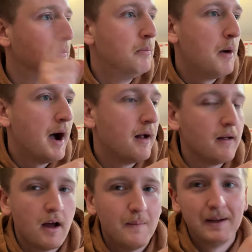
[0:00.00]
But
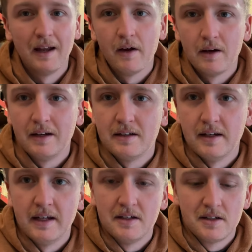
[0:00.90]
I mean, I only
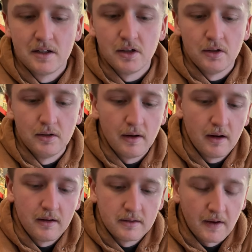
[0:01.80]
need two
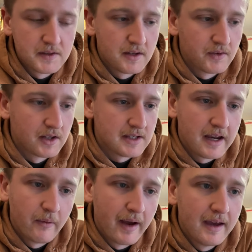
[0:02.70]
death certificates
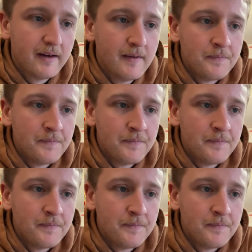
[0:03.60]
anyway.